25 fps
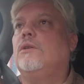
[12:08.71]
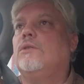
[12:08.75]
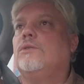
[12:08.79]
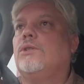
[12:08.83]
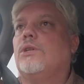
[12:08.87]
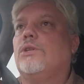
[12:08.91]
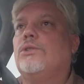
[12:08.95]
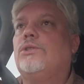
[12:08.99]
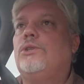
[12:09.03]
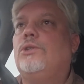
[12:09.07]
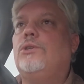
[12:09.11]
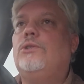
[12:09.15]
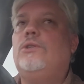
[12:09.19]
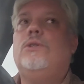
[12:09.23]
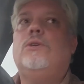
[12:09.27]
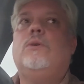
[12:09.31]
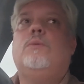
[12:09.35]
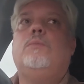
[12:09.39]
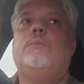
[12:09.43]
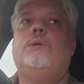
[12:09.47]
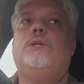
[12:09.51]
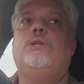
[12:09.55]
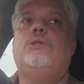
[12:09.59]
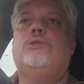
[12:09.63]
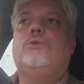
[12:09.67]
So should
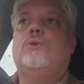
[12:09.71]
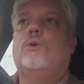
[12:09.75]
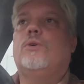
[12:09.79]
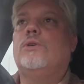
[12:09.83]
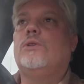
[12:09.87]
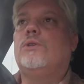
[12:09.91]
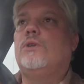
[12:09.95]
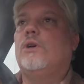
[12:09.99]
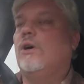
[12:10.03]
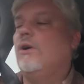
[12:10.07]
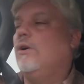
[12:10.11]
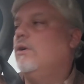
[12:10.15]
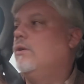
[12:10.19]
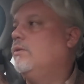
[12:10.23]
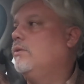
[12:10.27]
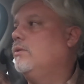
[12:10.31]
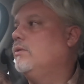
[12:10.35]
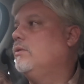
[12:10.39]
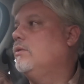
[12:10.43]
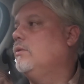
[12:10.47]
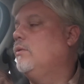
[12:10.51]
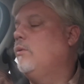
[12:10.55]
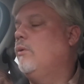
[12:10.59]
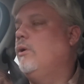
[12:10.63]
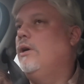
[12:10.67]
you be short
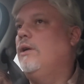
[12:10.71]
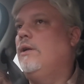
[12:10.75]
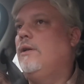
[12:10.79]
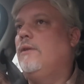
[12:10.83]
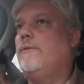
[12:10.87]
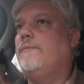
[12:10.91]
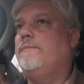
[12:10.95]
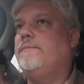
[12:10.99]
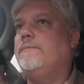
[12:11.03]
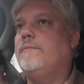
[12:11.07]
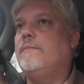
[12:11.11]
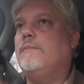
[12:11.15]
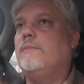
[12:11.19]
gold? Well,